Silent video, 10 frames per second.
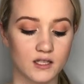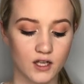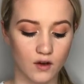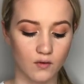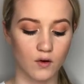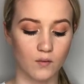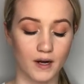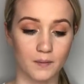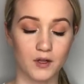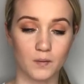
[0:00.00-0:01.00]
so
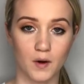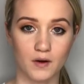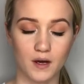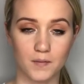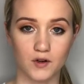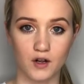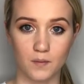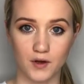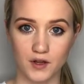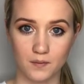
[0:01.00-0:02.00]
when I put them on, I'm not going
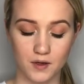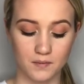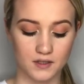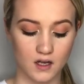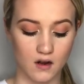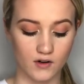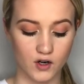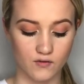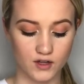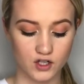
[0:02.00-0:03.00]
to bother putting mascara
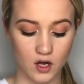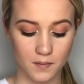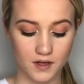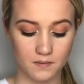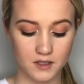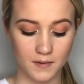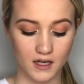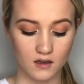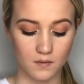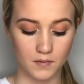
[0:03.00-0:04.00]
over the top of them to
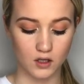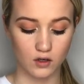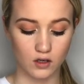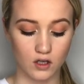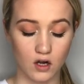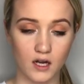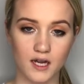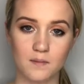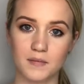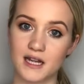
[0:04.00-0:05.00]
make them look longer
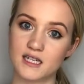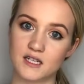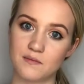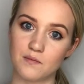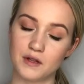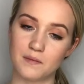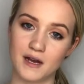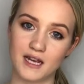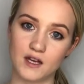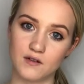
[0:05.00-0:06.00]
and blend in with
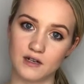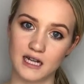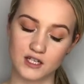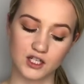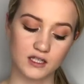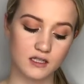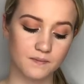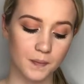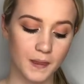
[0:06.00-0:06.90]
my own lashes.